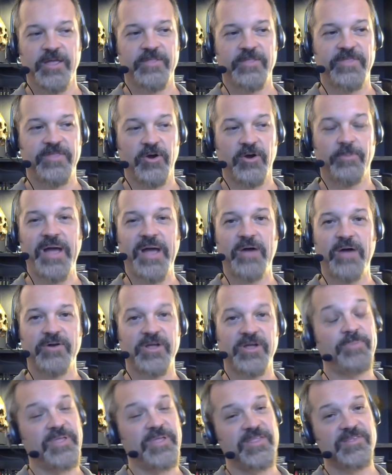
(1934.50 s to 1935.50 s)
They were bound
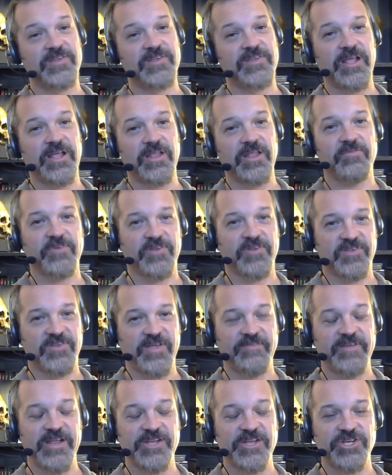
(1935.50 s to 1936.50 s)
up, incidentally, for
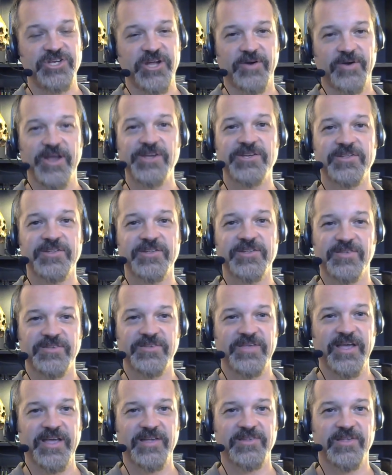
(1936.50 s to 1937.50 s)
70 generations, the
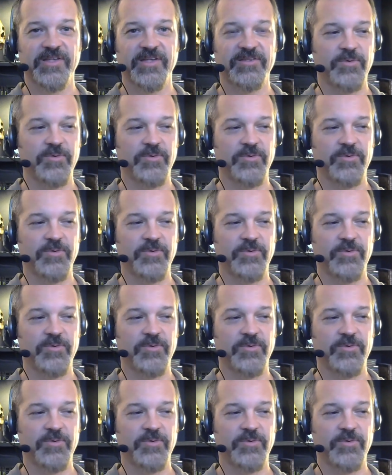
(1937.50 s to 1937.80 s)
text says.